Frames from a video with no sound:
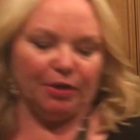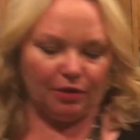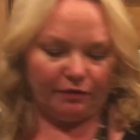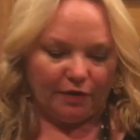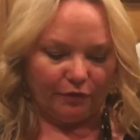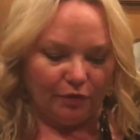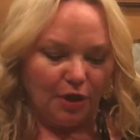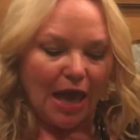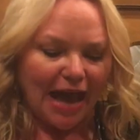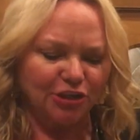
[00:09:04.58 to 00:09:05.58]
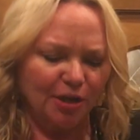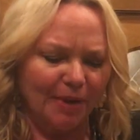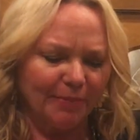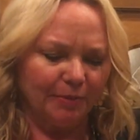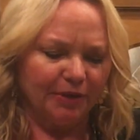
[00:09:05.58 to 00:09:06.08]
me another favor. Actually, I
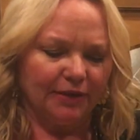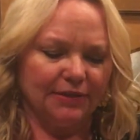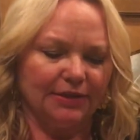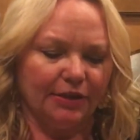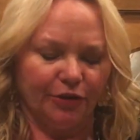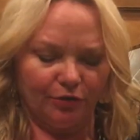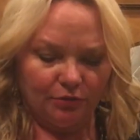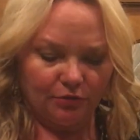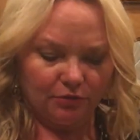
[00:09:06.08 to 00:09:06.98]
might be able to get this out of here.